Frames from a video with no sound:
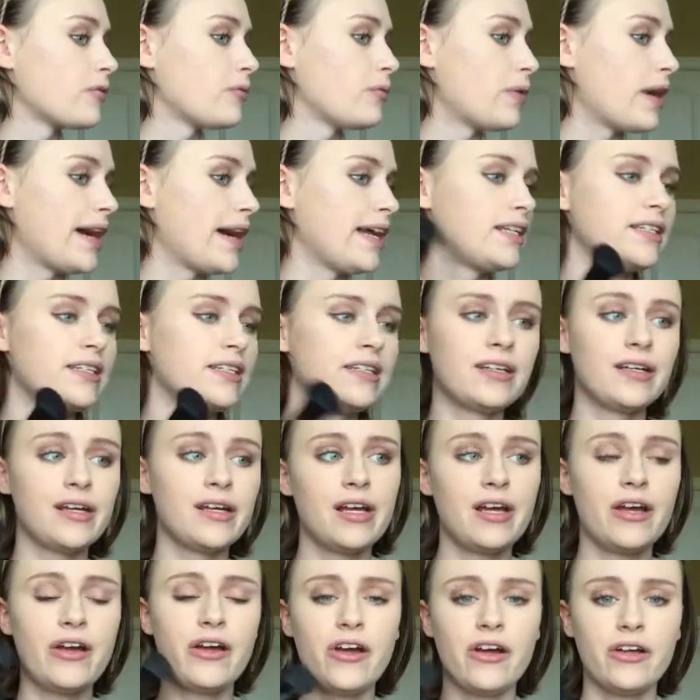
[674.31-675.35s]
right
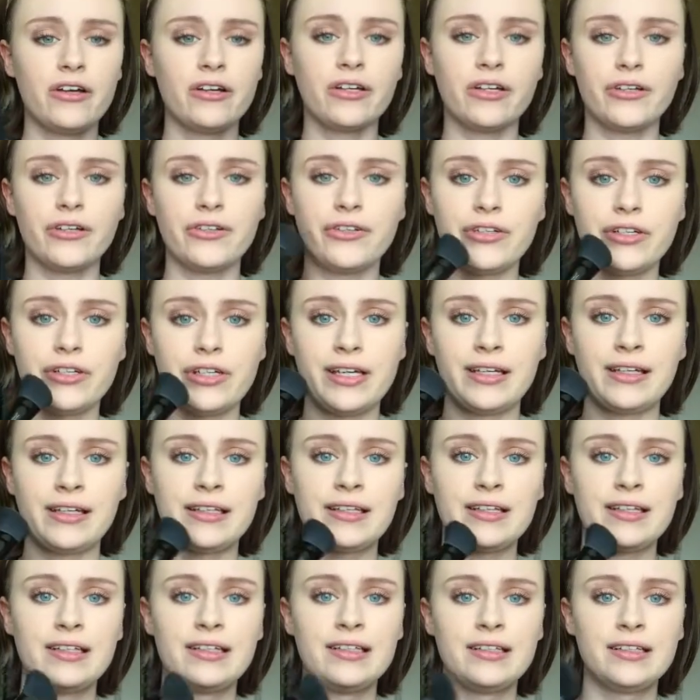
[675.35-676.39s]

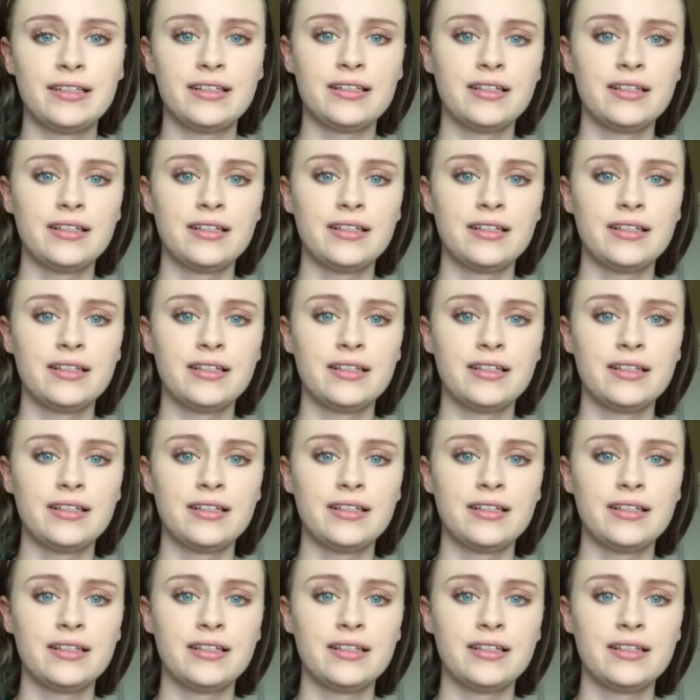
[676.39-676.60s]
underneath